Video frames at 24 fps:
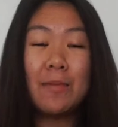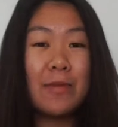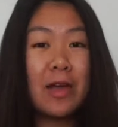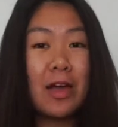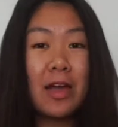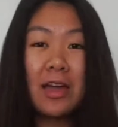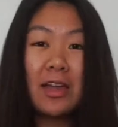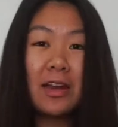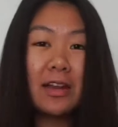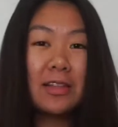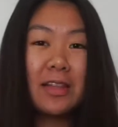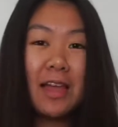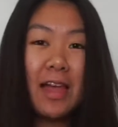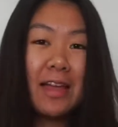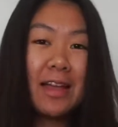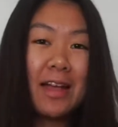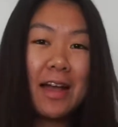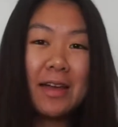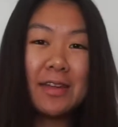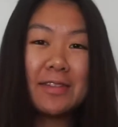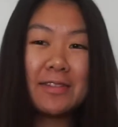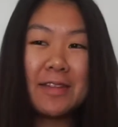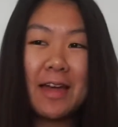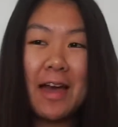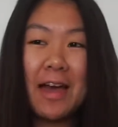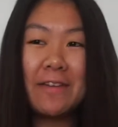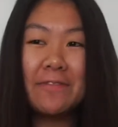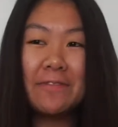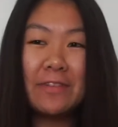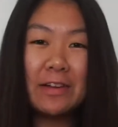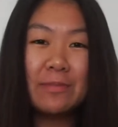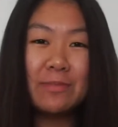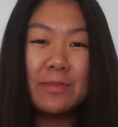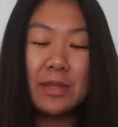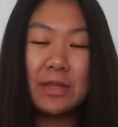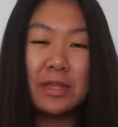not gonna lie, guys. I
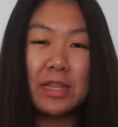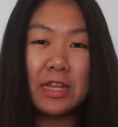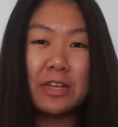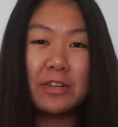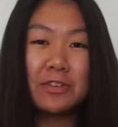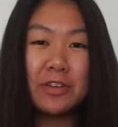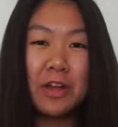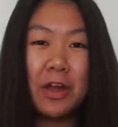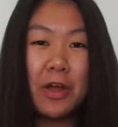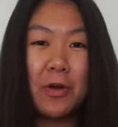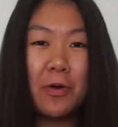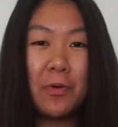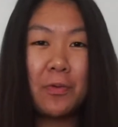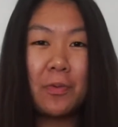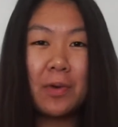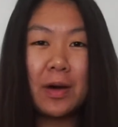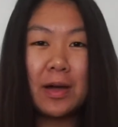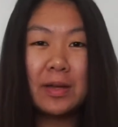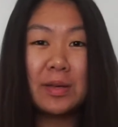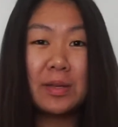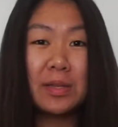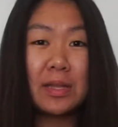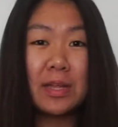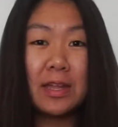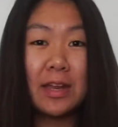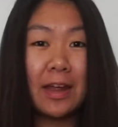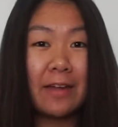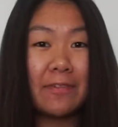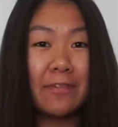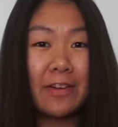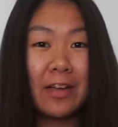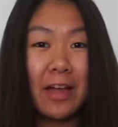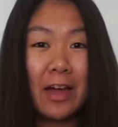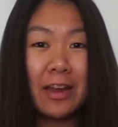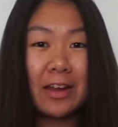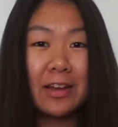filmed this intro once and I
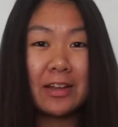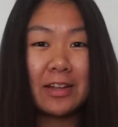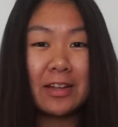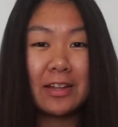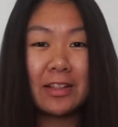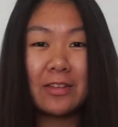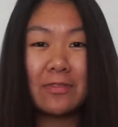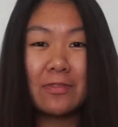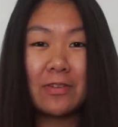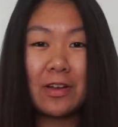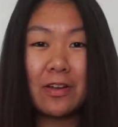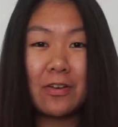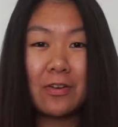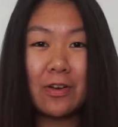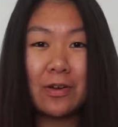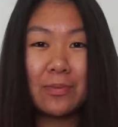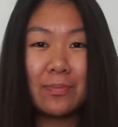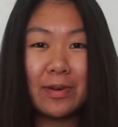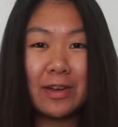forgot to click the record